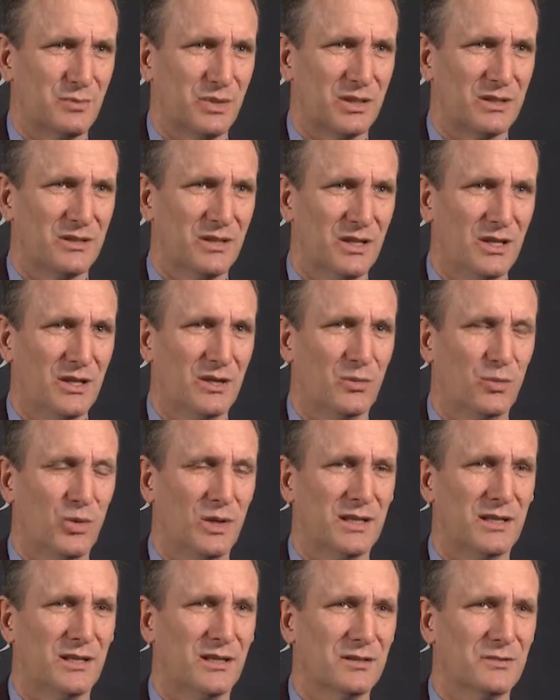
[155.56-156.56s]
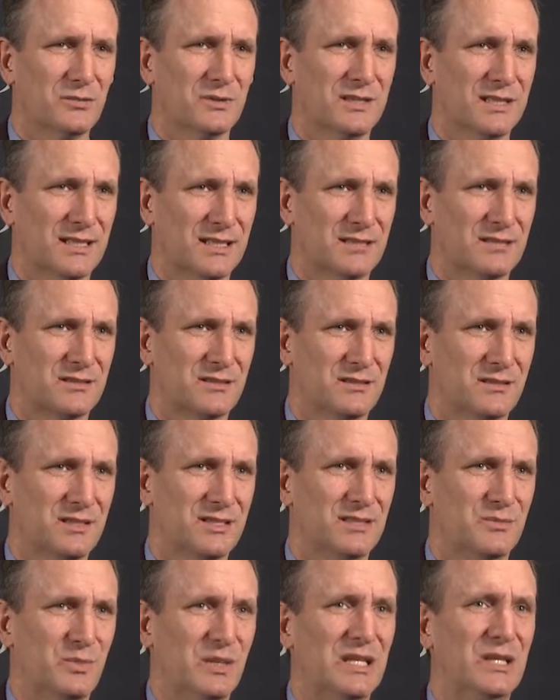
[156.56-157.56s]
but what other things could
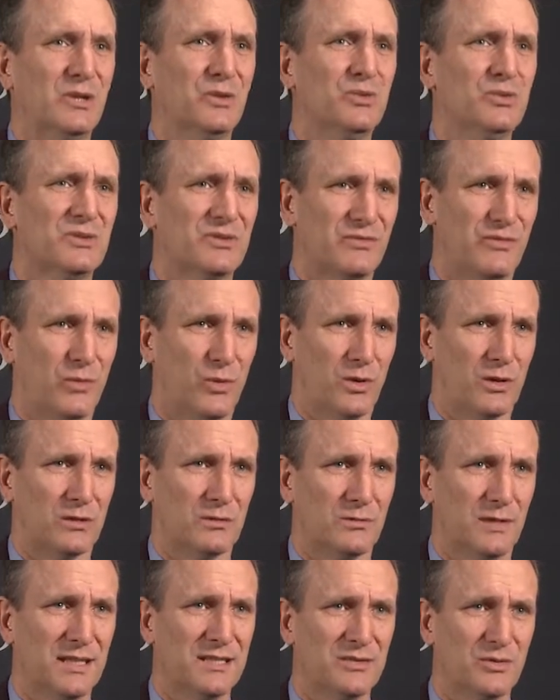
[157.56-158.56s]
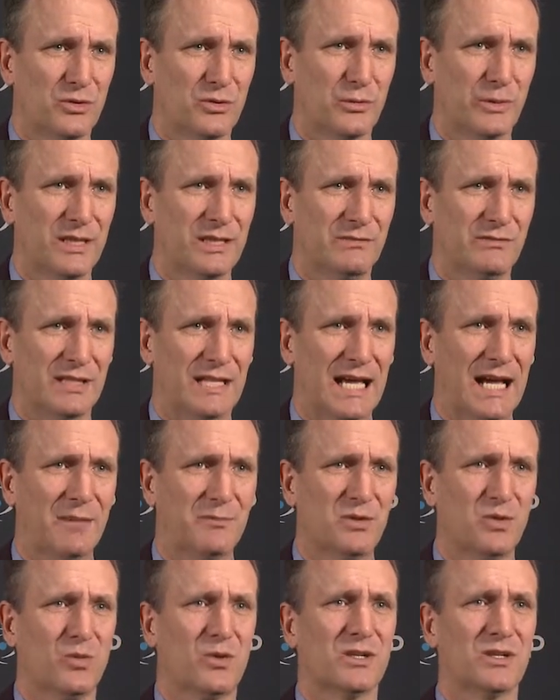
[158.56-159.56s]
this be used for? Right. So creatively, I'm
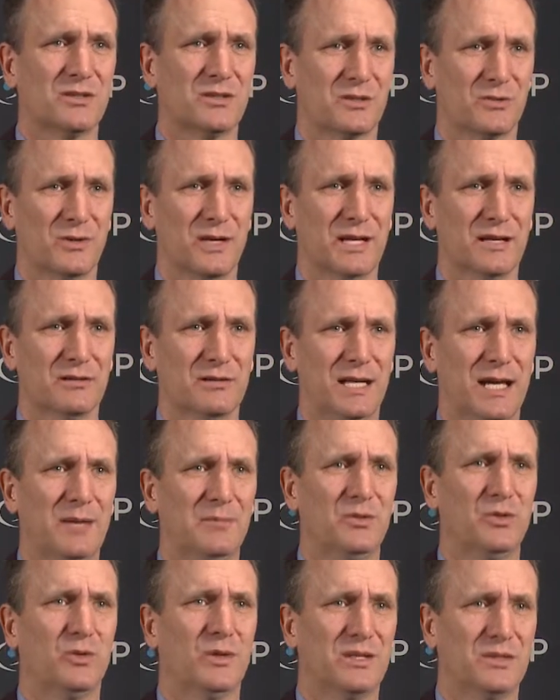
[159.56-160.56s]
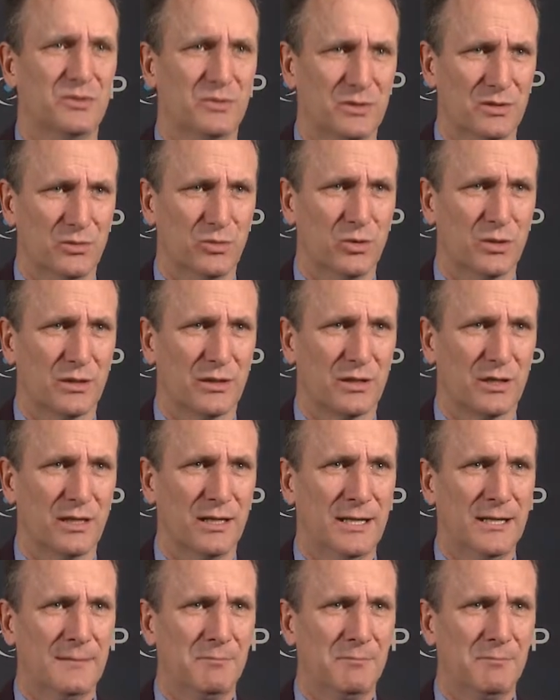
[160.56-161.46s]
the one on the ground. I'm the one doing the work.